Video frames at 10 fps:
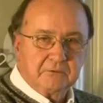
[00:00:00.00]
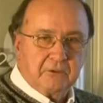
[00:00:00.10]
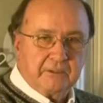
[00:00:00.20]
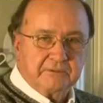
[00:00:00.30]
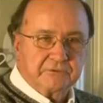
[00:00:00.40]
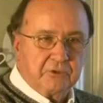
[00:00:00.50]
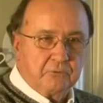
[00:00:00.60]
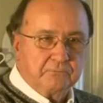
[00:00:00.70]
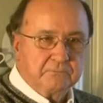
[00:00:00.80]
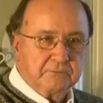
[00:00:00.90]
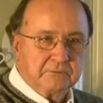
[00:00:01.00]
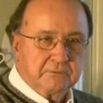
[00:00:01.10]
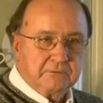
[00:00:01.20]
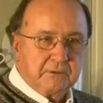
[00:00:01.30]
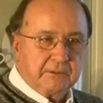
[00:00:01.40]
on his own.
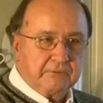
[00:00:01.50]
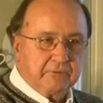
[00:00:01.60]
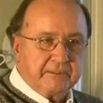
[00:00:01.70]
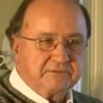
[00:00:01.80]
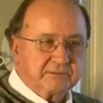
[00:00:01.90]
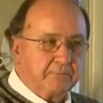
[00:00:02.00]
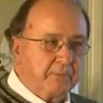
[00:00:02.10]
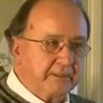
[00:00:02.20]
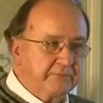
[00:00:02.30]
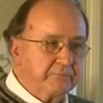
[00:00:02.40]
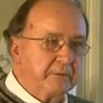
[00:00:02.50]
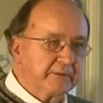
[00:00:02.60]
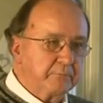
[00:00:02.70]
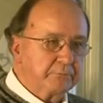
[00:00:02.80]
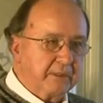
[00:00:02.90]
And he raised some money from
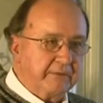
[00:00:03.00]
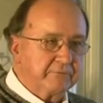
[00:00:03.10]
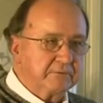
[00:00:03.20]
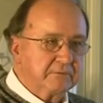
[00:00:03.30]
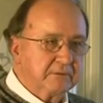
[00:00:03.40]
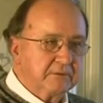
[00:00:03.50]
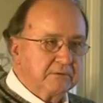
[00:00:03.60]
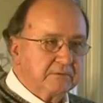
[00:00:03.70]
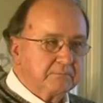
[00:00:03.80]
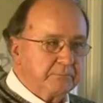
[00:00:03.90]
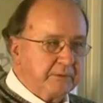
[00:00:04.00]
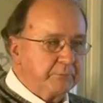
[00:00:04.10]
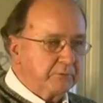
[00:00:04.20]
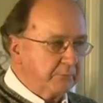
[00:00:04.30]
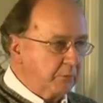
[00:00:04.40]
other private
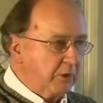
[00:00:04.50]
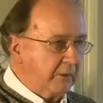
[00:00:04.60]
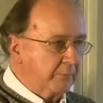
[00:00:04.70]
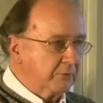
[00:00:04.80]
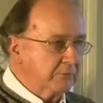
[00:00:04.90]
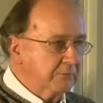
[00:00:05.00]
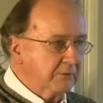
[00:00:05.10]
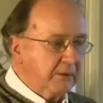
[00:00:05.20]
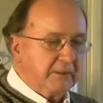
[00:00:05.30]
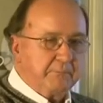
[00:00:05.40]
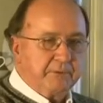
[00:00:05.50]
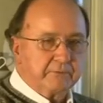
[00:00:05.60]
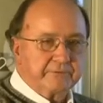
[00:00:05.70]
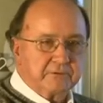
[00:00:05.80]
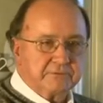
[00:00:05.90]
people in Marlboro, and he
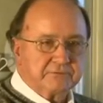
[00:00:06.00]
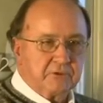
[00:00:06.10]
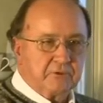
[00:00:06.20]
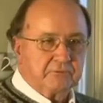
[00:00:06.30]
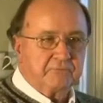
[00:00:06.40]
built it on his own.